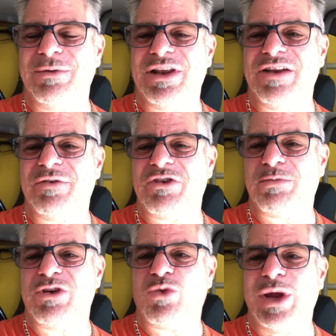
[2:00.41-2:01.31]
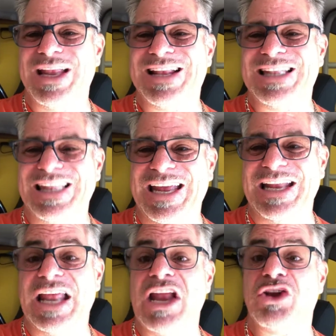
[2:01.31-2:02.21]
with the difference between
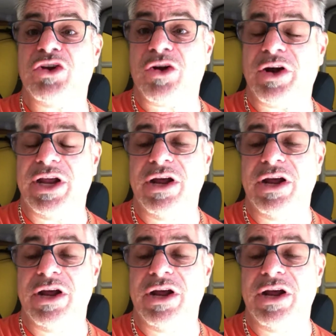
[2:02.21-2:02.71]
clean and dirty